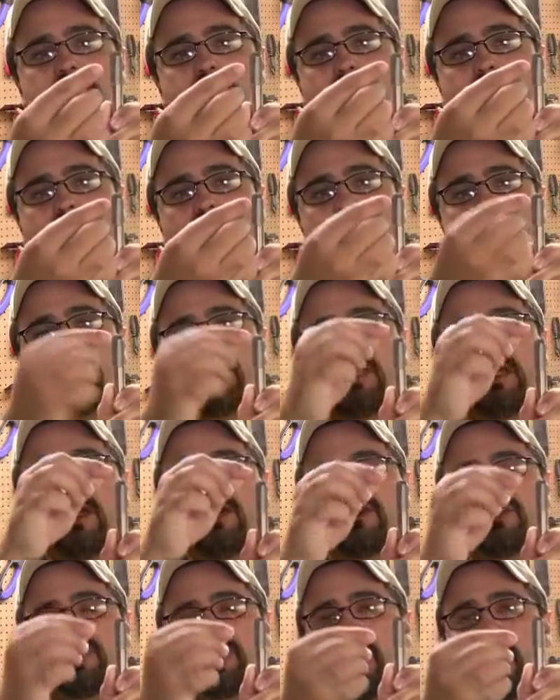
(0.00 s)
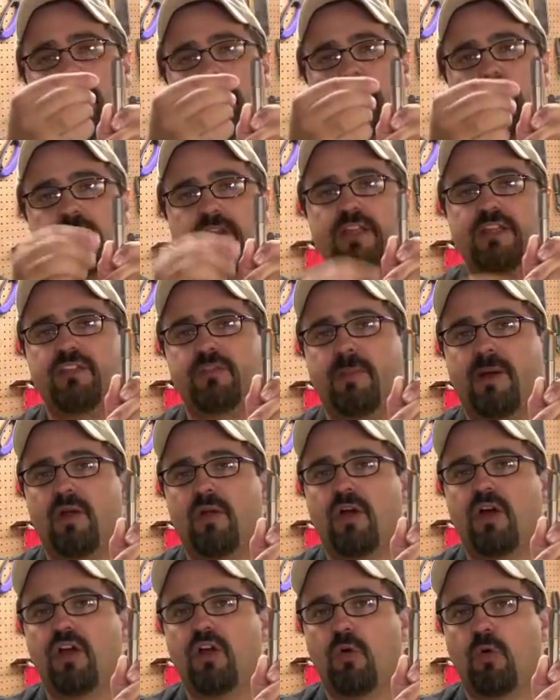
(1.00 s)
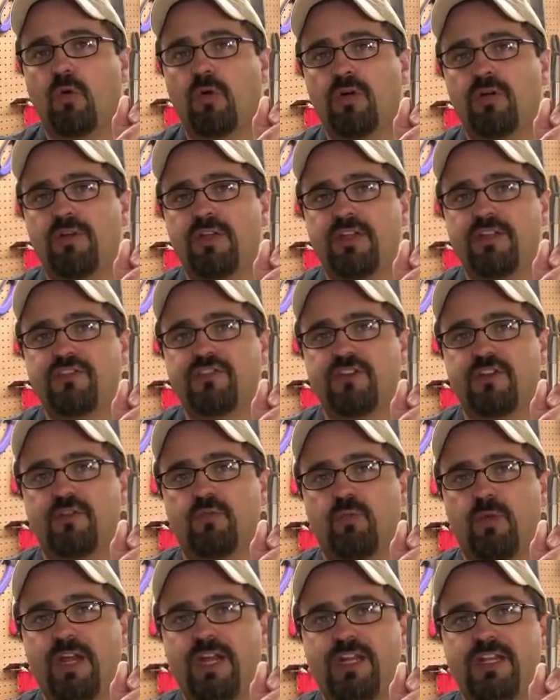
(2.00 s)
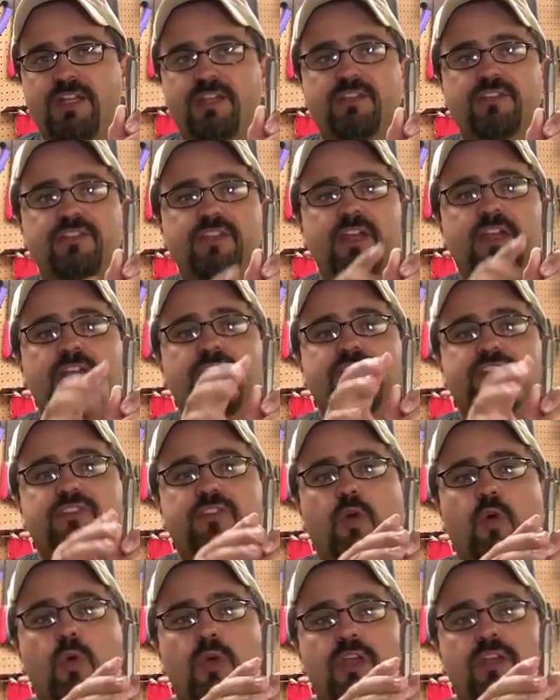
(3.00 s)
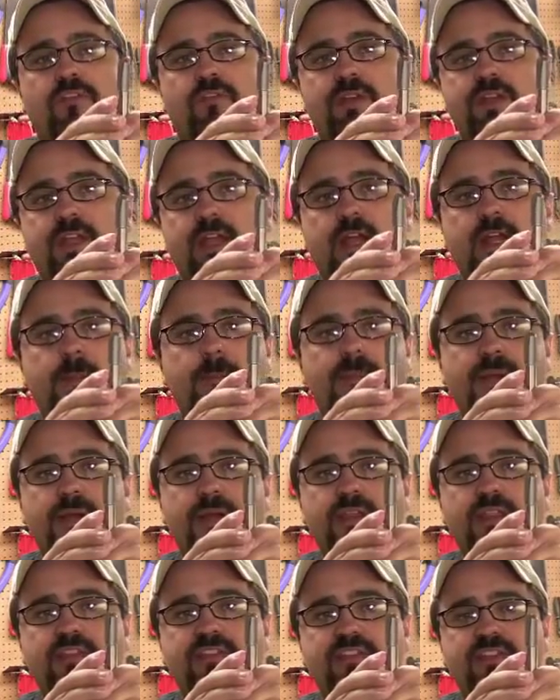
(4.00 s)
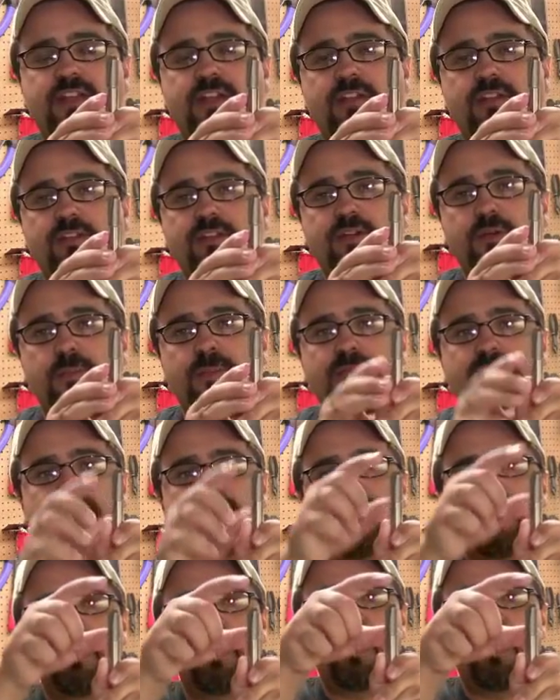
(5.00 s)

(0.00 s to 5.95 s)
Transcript: remember, each cutter is about a quarter inch in radius. So if we kind of bury this in a little bit